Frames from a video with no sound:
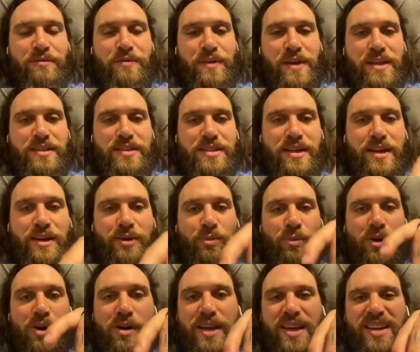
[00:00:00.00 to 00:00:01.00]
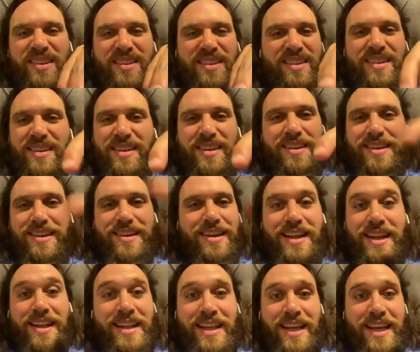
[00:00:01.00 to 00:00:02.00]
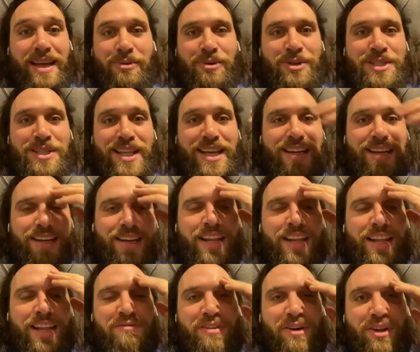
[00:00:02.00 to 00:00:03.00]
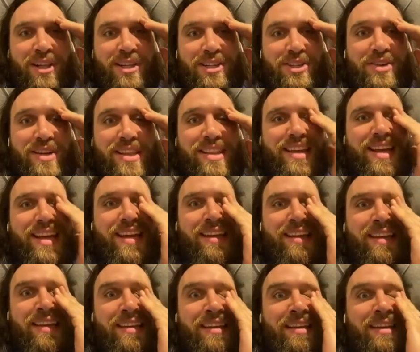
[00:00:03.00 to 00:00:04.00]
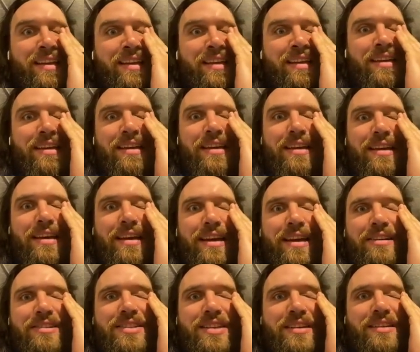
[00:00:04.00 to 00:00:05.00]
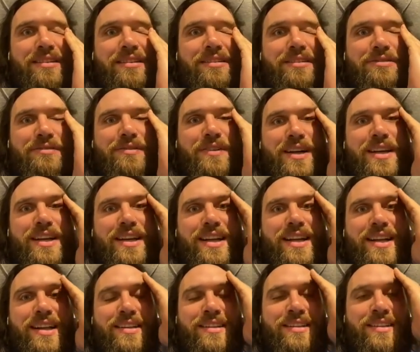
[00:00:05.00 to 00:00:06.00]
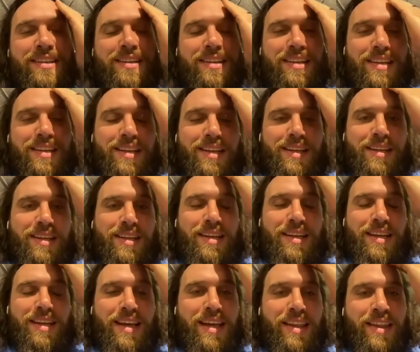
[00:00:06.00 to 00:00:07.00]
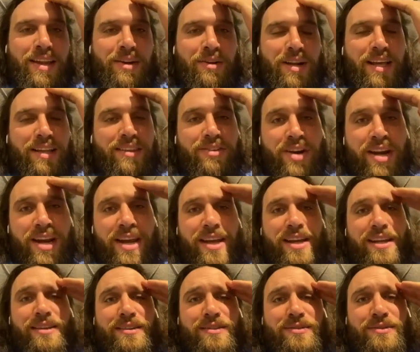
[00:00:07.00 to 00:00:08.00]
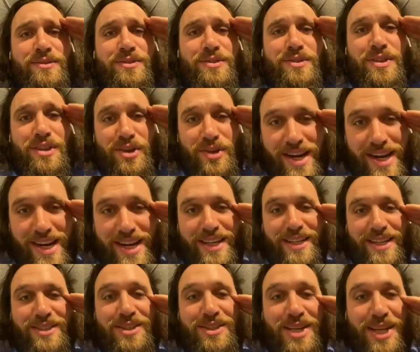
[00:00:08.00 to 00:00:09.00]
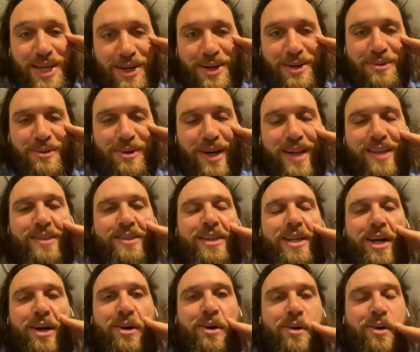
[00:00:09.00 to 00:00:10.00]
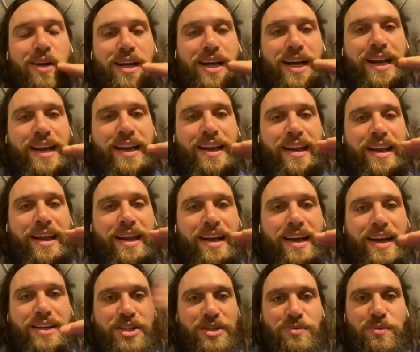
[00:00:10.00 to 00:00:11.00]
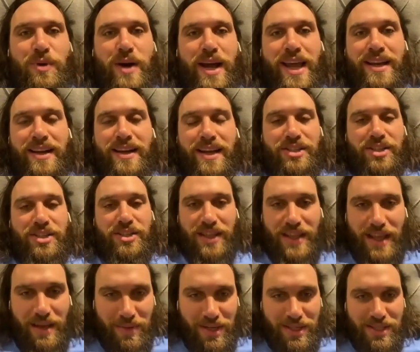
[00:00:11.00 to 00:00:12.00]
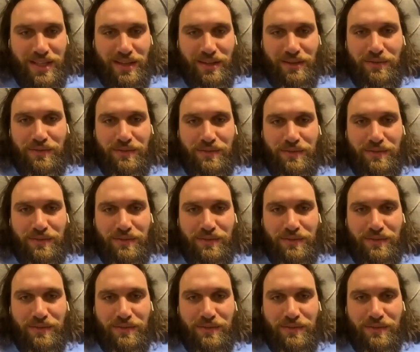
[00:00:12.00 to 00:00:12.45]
feet started walking, and it was like an involuntary thing. And I was like, oh fucking hell! And they're like 3, 3, 2, 1, go! And I just went. I just let myself